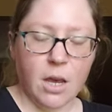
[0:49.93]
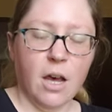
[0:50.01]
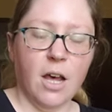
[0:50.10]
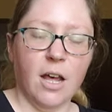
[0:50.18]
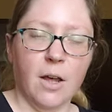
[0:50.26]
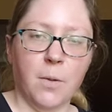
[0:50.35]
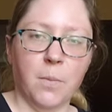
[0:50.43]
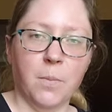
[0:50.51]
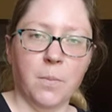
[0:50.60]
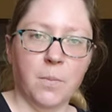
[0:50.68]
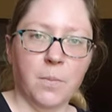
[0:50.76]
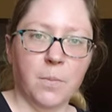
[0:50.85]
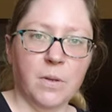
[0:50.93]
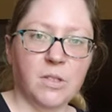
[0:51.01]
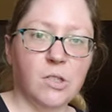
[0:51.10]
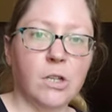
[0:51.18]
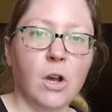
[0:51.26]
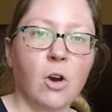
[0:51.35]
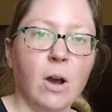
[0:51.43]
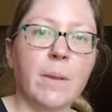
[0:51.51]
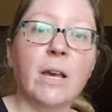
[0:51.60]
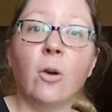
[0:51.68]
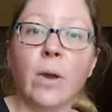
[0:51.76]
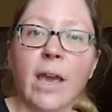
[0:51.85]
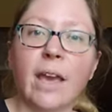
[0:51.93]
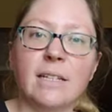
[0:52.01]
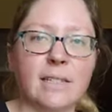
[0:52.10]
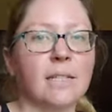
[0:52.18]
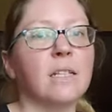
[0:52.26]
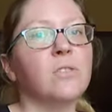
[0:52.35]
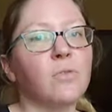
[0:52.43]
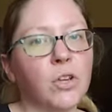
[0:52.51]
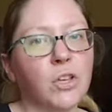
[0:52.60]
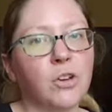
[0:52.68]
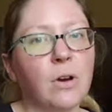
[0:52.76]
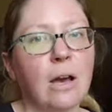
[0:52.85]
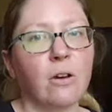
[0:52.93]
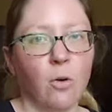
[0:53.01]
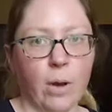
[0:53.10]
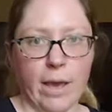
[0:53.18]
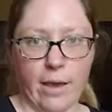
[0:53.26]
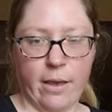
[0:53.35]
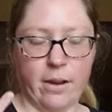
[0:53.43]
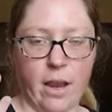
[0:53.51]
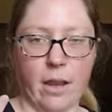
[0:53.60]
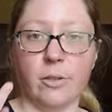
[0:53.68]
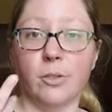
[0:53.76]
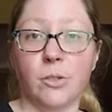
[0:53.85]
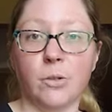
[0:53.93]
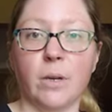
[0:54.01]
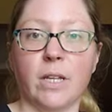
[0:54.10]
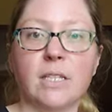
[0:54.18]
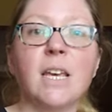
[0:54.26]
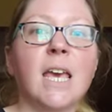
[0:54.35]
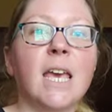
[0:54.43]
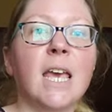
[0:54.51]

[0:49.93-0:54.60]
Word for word: Um, so I'm like, okay, since it's for you, I'll go ahead and do it.